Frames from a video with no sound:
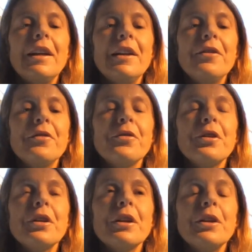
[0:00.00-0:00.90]

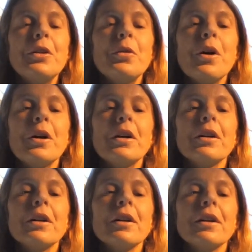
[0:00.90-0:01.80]
If
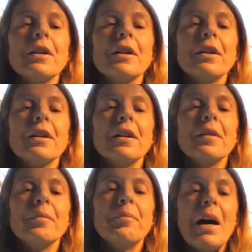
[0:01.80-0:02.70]
your
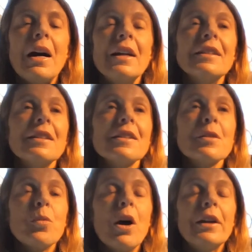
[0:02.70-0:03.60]
mind
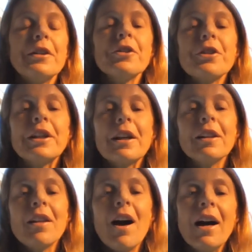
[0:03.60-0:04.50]
is wandering
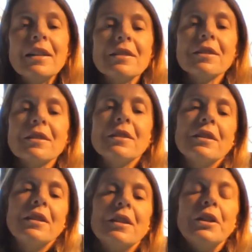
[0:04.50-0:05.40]
a lot,
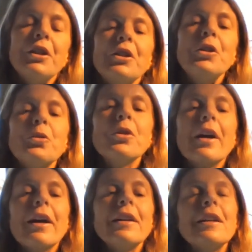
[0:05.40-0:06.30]
you will
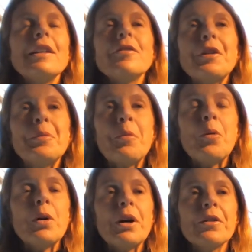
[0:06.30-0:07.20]
get even
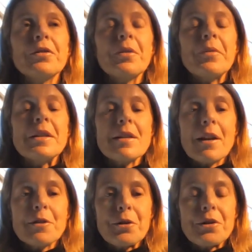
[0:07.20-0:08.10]
more from this
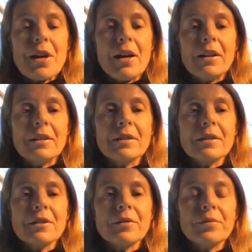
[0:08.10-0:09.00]

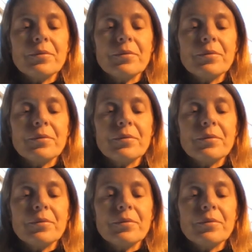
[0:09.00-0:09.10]
exercise.